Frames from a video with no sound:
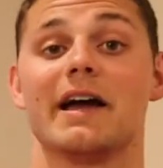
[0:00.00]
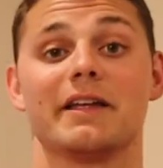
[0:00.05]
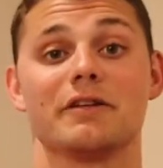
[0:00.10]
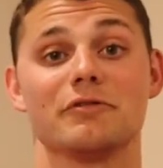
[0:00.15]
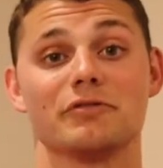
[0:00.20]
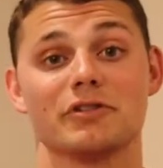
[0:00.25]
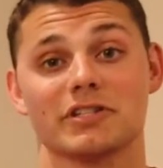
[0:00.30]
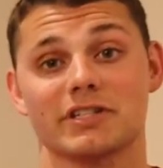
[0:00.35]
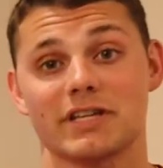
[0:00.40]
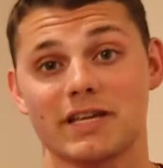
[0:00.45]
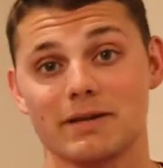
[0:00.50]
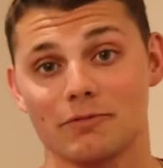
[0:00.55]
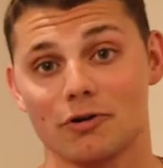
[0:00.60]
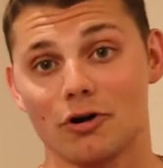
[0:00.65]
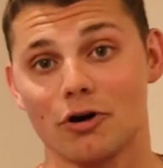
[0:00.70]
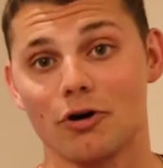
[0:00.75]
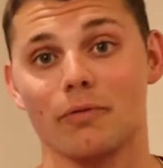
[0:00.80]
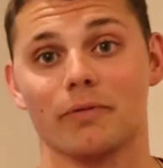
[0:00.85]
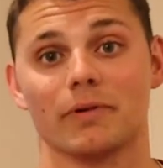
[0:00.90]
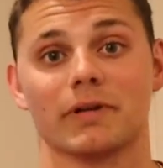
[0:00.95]
and you just keep
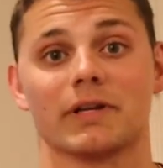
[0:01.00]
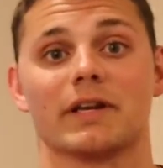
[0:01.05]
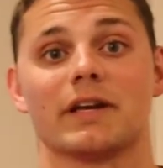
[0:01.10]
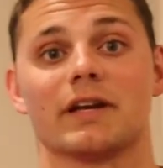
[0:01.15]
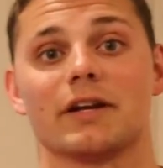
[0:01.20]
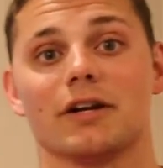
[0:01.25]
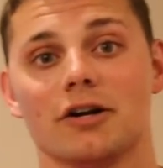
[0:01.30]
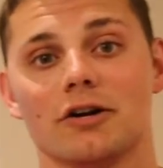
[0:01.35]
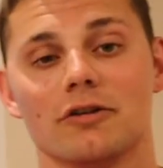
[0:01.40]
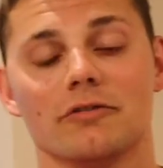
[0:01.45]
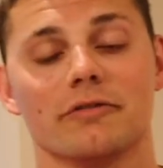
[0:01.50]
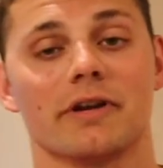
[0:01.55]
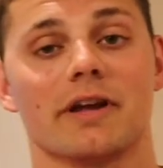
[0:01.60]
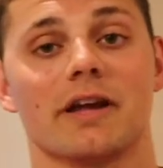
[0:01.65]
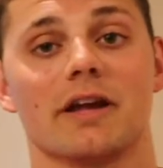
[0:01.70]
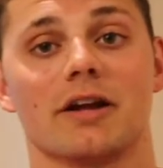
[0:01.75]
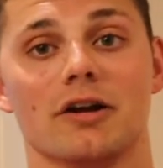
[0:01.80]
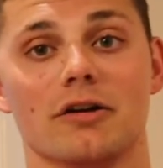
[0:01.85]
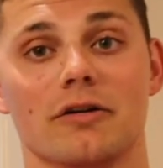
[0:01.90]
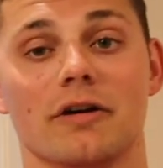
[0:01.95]
going and going
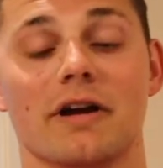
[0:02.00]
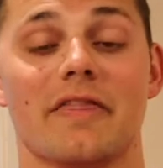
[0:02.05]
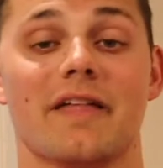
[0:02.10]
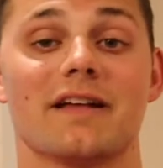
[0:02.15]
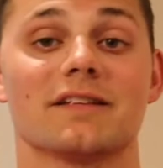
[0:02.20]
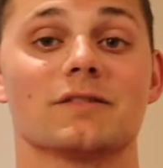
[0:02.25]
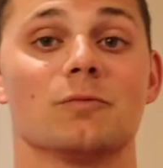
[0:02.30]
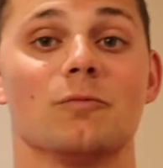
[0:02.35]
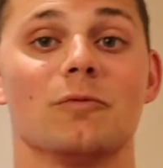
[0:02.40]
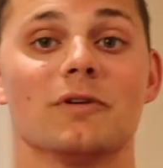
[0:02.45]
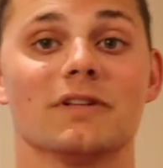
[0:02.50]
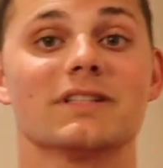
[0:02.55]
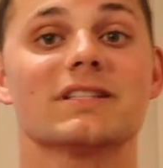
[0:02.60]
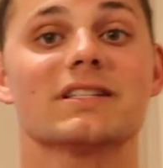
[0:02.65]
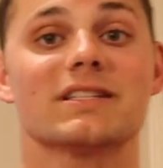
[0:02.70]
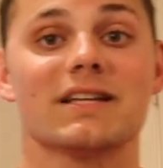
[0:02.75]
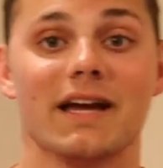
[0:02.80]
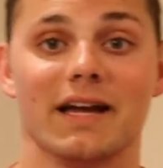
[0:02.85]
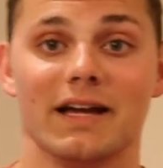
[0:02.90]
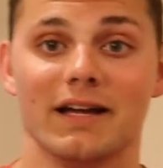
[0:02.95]
and going. And that's one
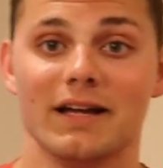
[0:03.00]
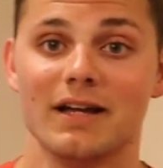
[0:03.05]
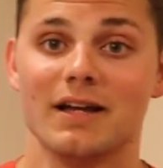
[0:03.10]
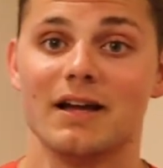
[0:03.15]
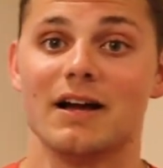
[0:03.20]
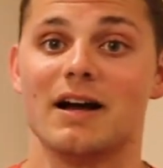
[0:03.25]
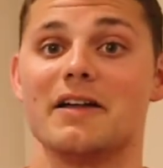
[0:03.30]
set.